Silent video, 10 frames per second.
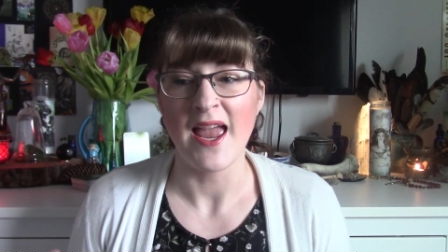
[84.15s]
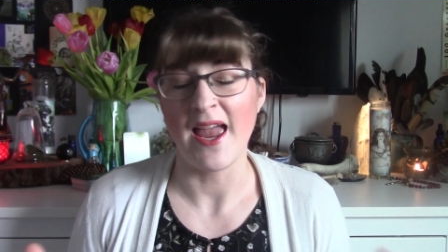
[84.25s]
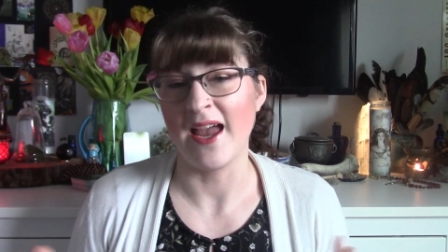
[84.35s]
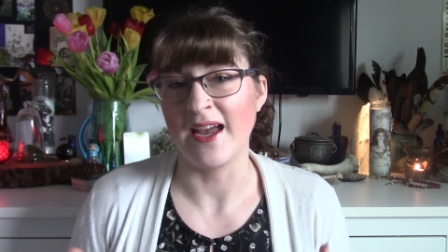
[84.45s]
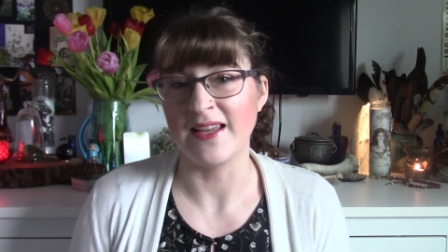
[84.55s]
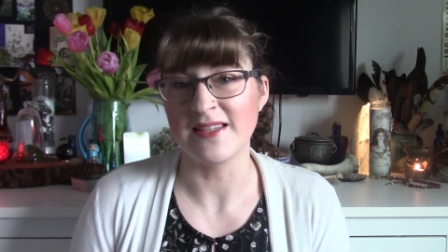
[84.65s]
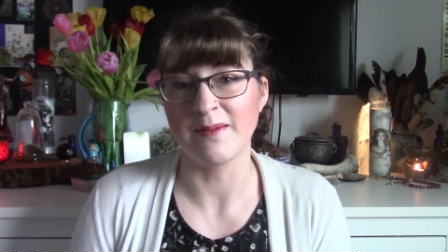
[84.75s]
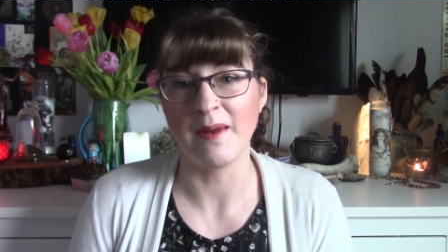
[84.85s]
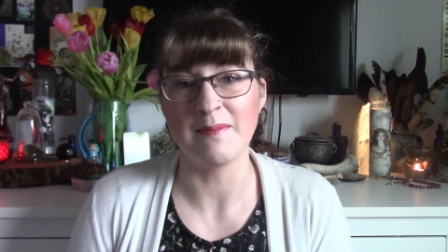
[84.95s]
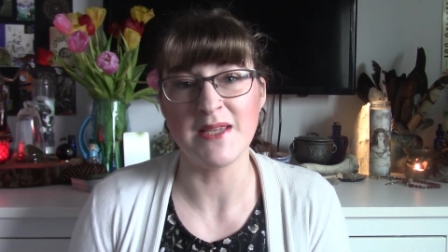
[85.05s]
and
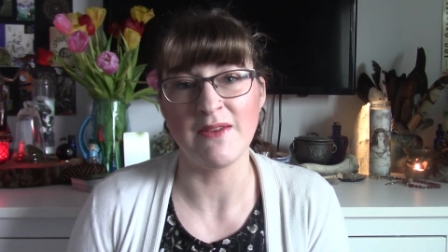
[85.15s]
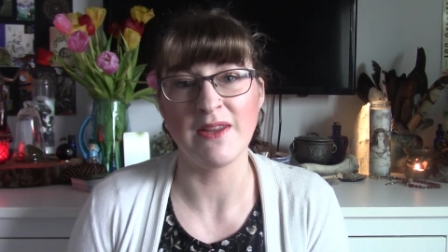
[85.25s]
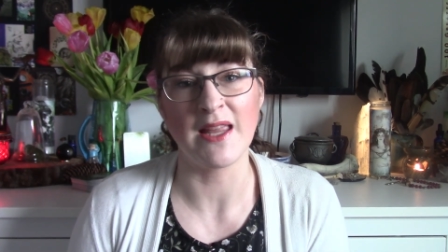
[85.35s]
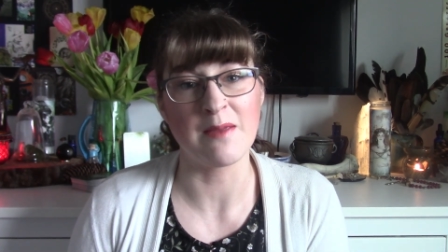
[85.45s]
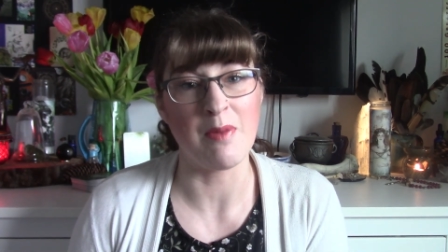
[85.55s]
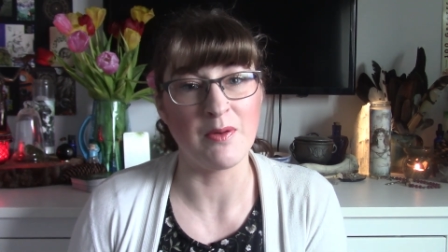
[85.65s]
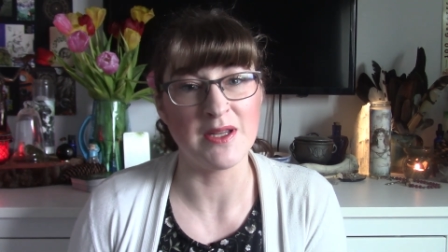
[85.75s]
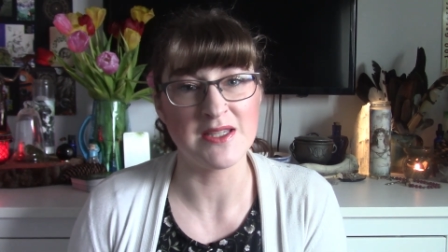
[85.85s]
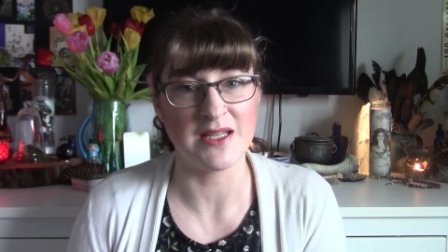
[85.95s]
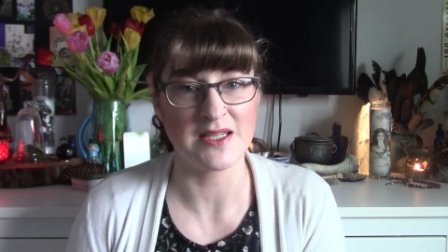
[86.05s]
sometimes even like
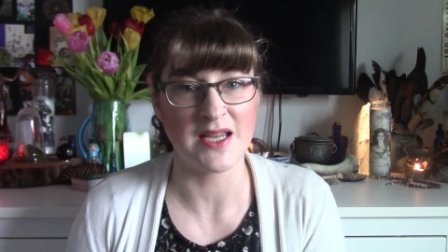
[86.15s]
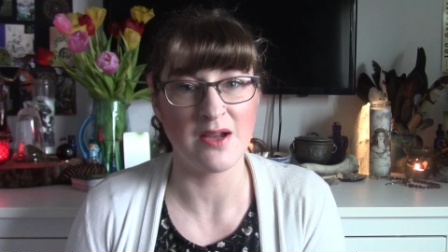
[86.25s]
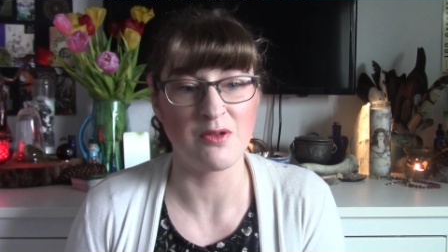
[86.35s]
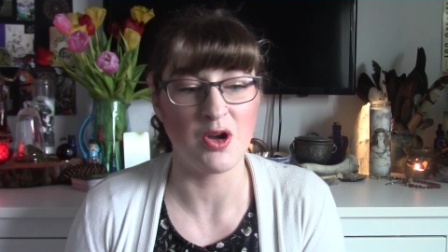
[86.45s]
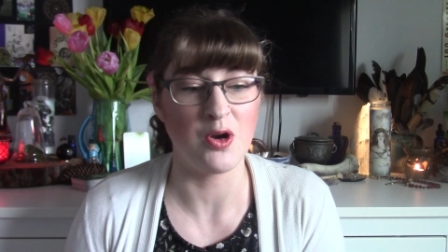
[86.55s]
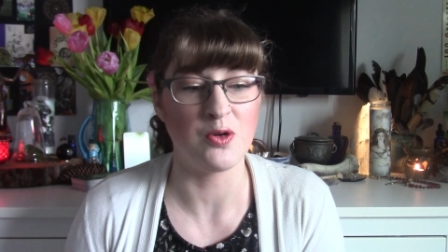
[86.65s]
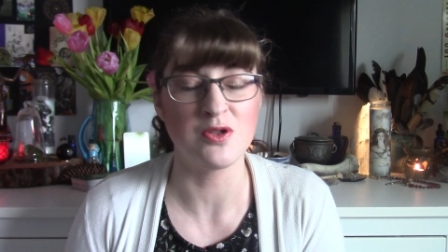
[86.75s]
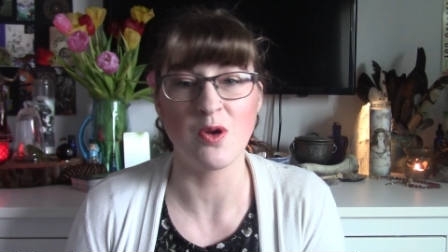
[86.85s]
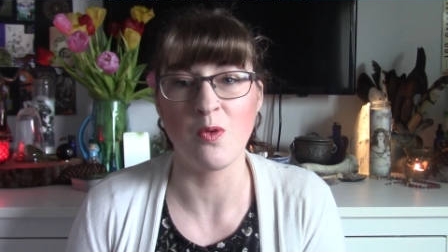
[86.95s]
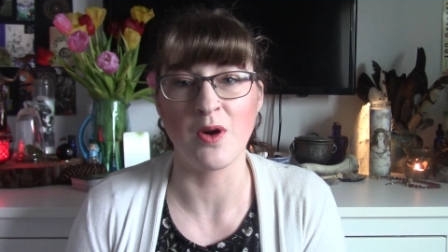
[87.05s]
bonus discount
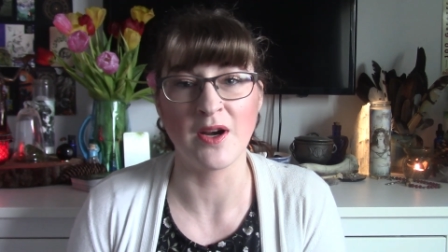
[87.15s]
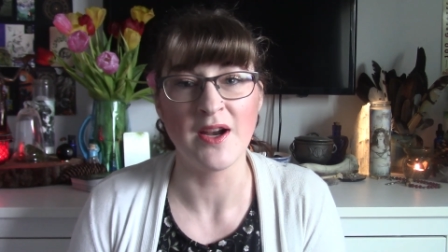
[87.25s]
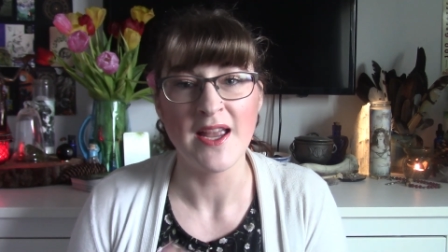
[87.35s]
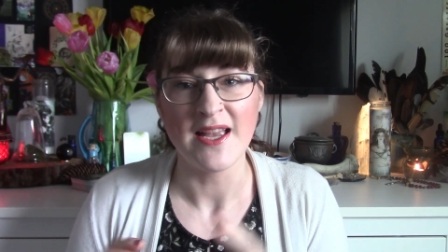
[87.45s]
codes or